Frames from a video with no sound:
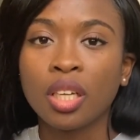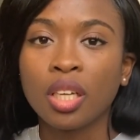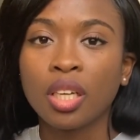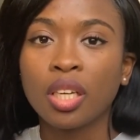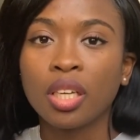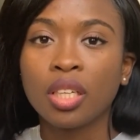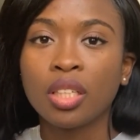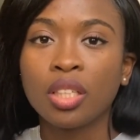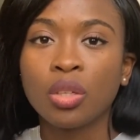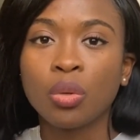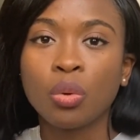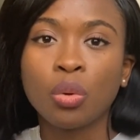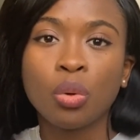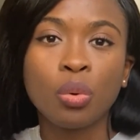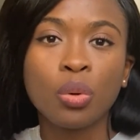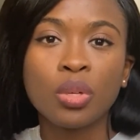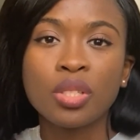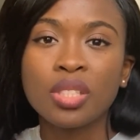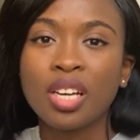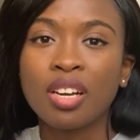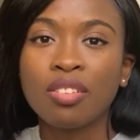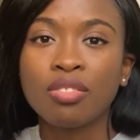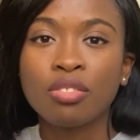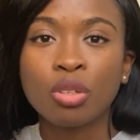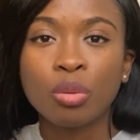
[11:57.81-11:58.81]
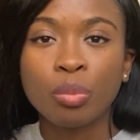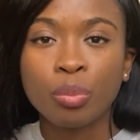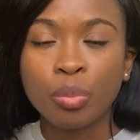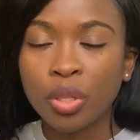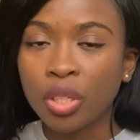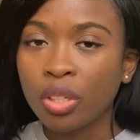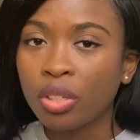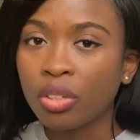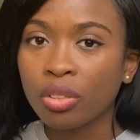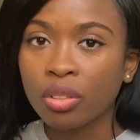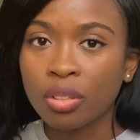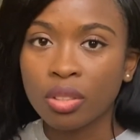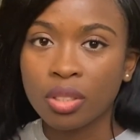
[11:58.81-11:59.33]
and they'll always have
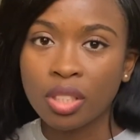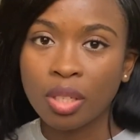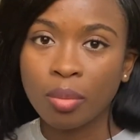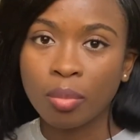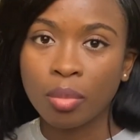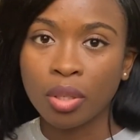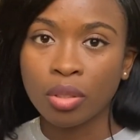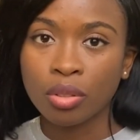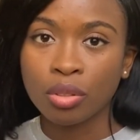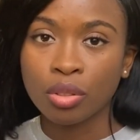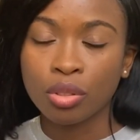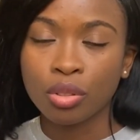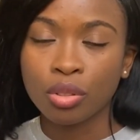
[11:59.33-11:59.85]
opinions about